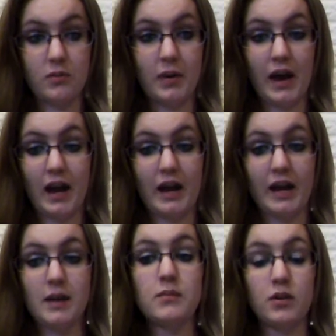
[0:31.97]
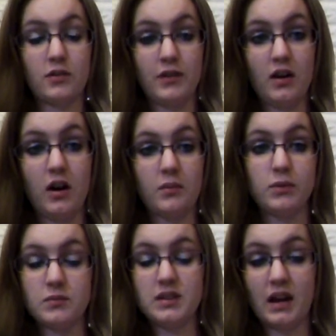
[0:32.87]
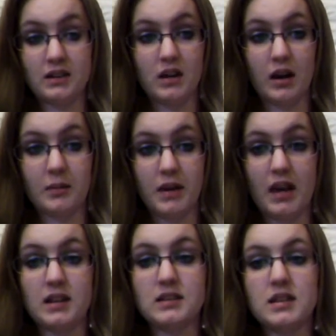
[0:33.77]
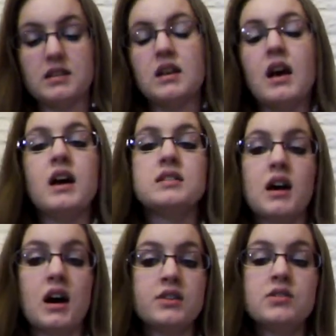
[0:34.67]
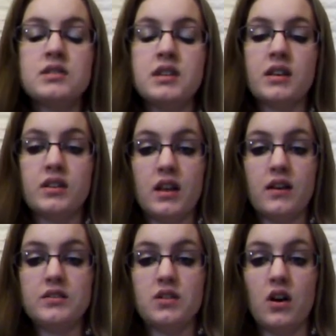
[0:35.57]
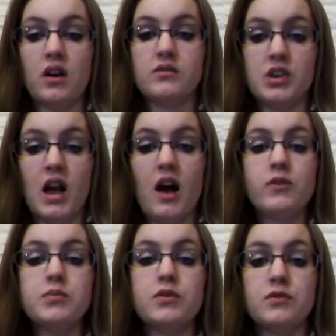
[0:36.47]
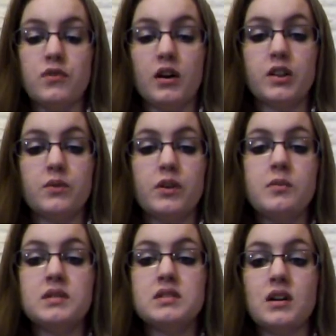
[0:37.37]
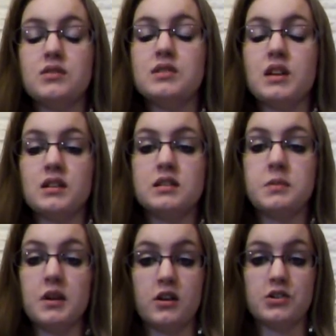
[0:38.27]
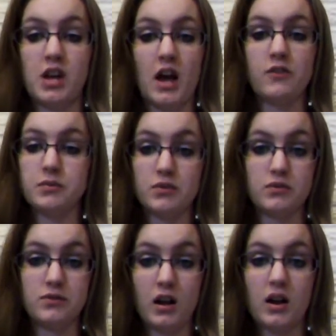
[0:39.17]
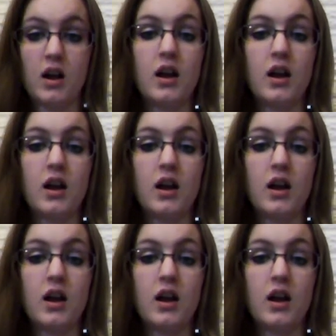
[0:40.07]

by a guy named Murphy on Bloom's Taxonomy, and it says, "To understand the love song of J. Alfred Prufrock, the reader must understand the speaker, J. Alfred Prufrock,